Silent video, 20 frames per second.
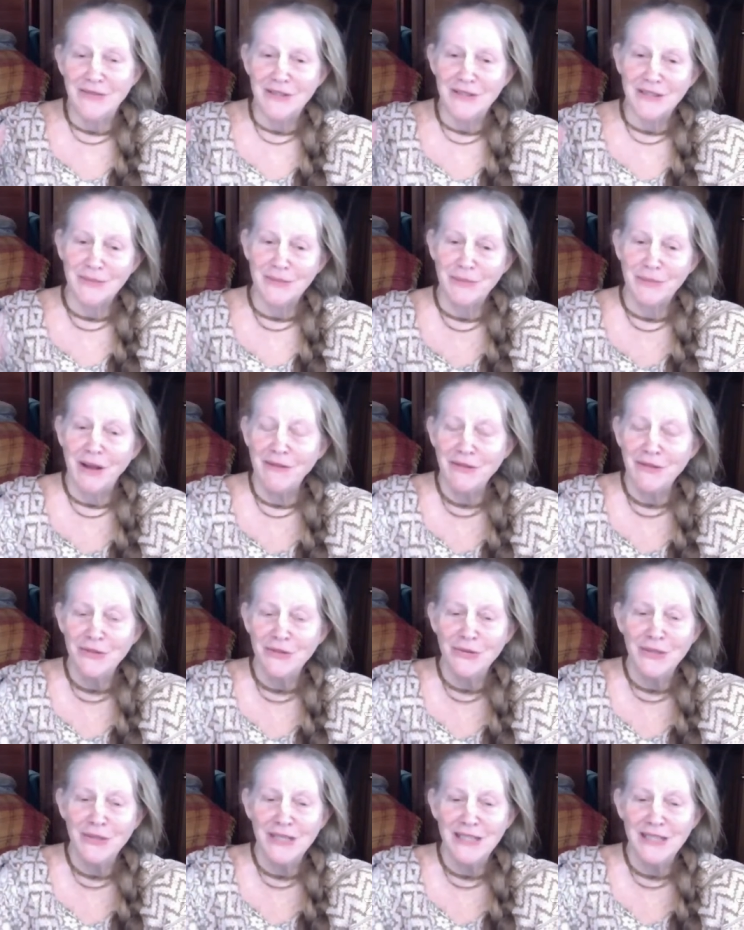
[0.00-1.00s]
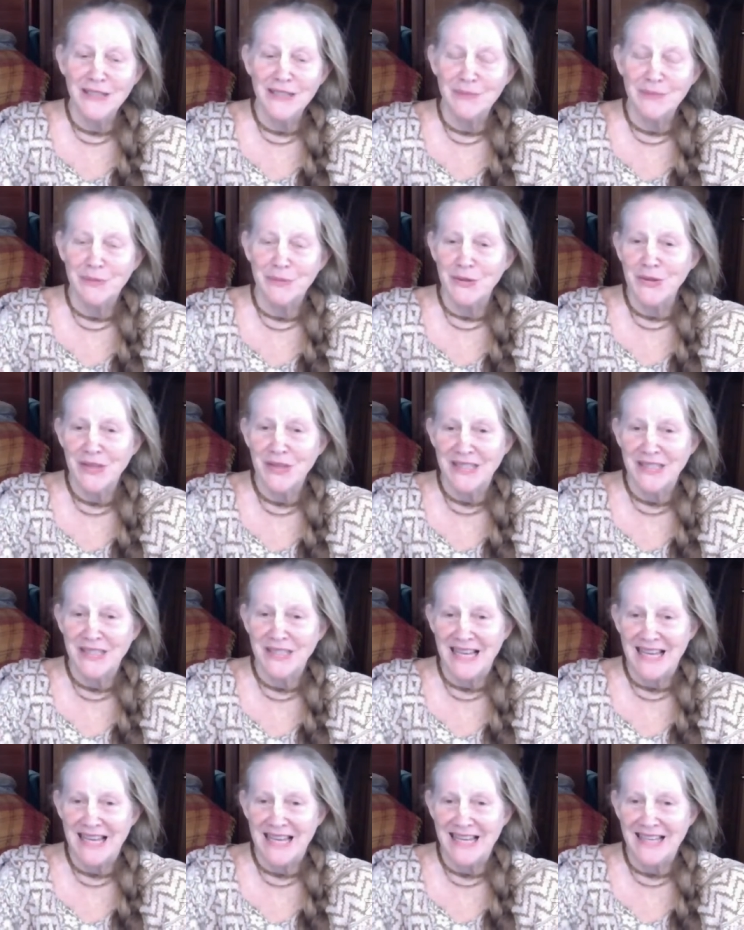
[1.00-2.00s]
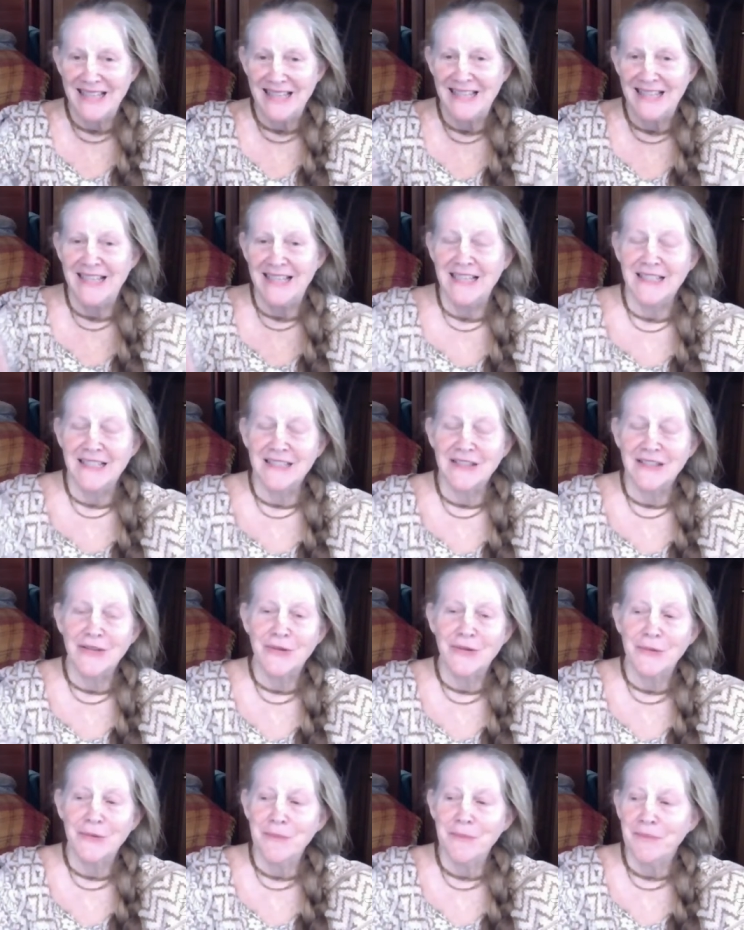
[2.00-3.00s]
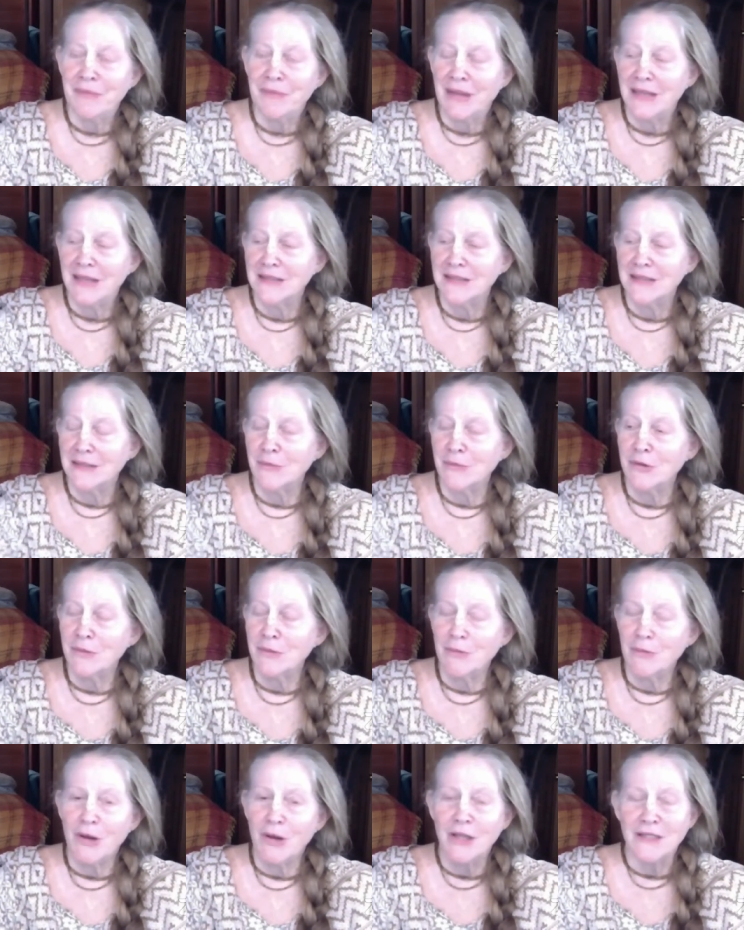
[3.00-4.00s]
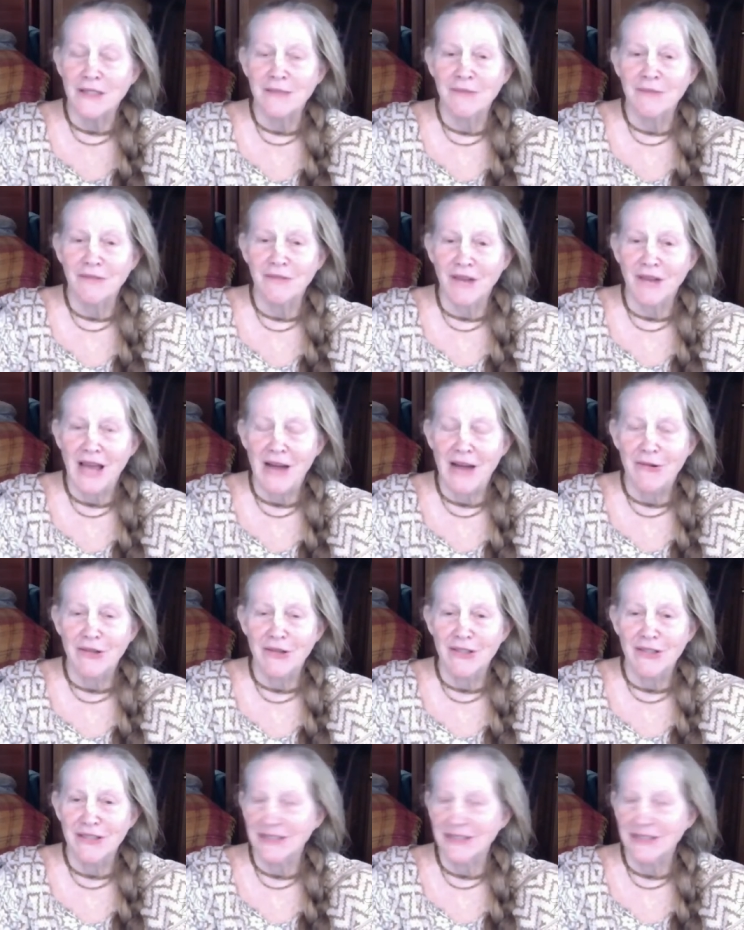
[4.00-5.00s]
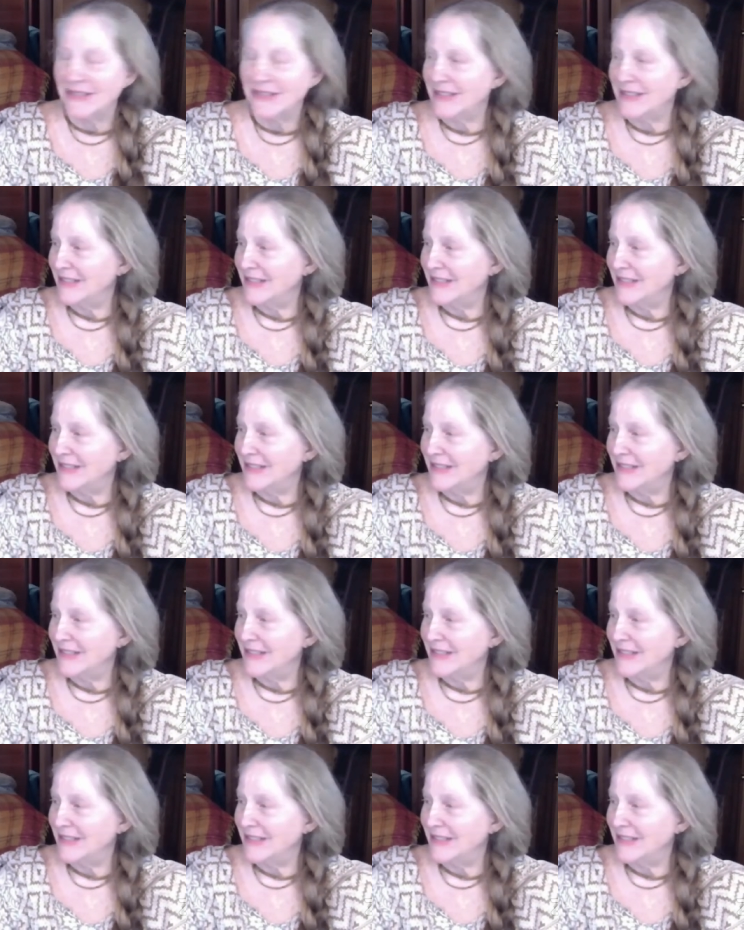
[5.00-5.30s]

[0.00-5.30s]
it's Bhavatarini's birthday. So someone brought some flowers.